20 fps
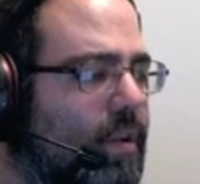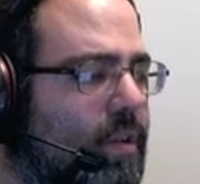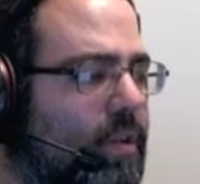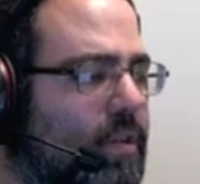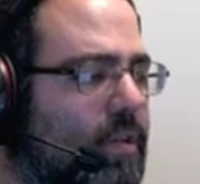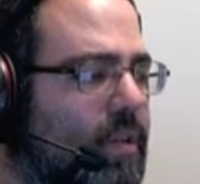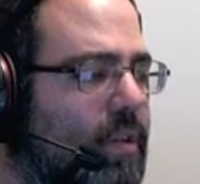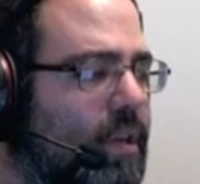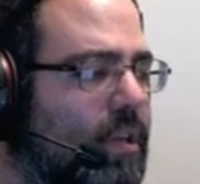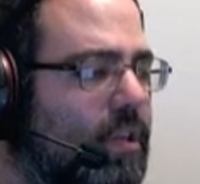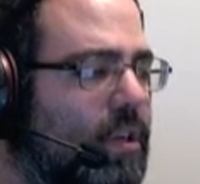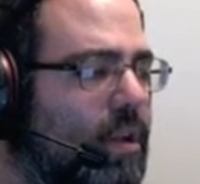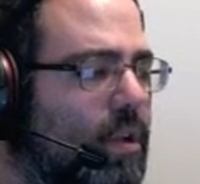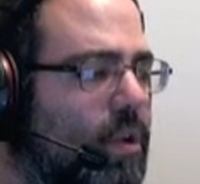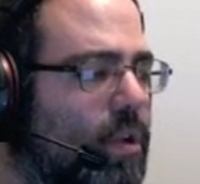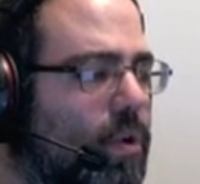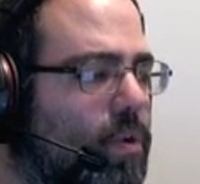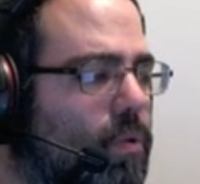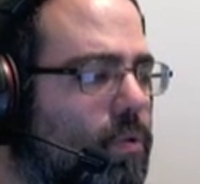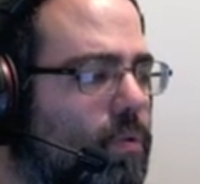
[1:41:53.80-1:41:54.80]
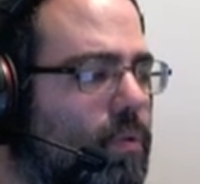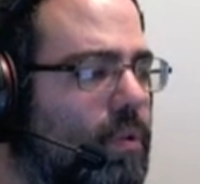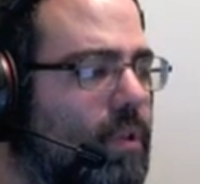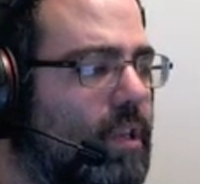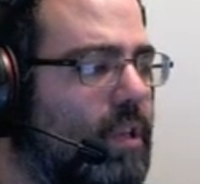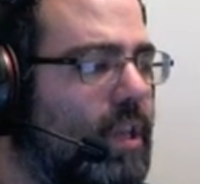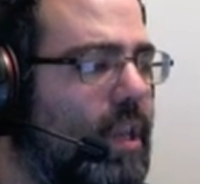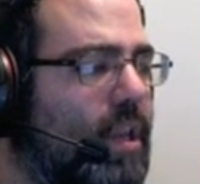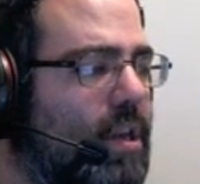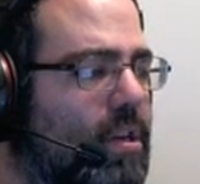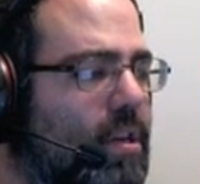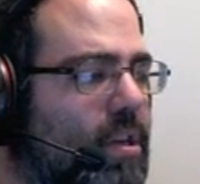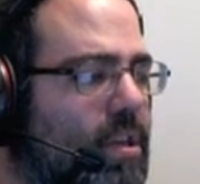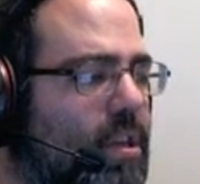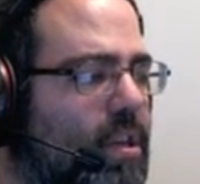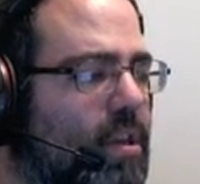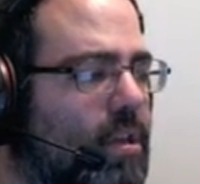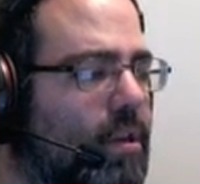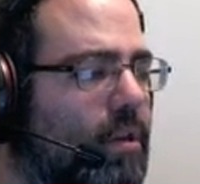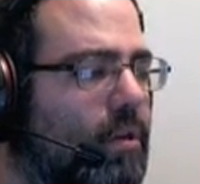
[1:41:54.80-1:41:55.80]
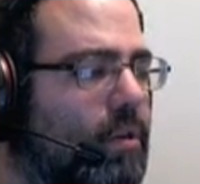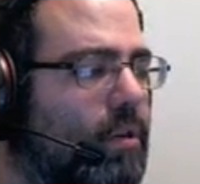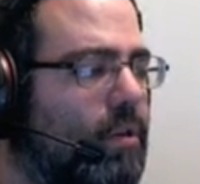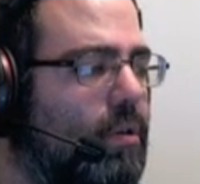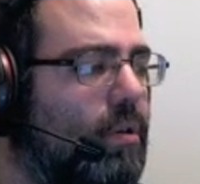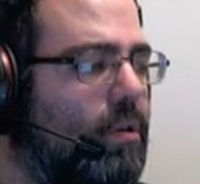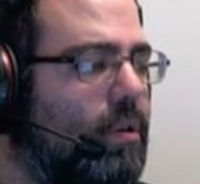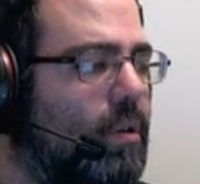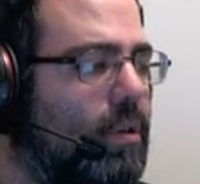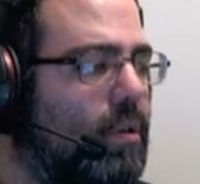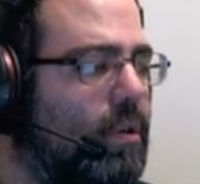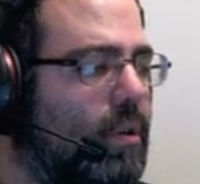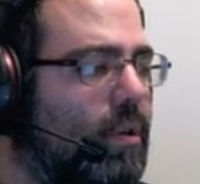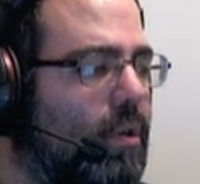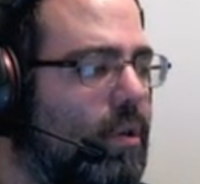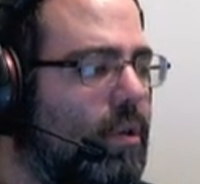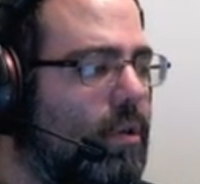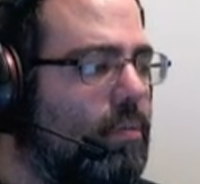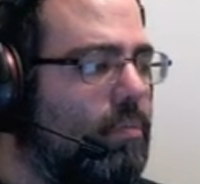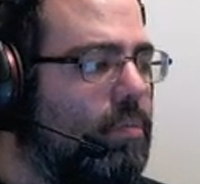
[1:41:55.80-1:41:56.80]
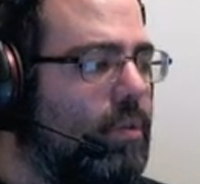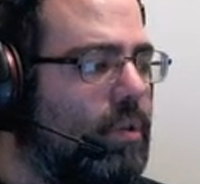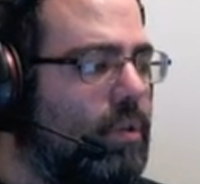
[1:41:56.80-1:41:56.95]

I shall hold the gate here, but the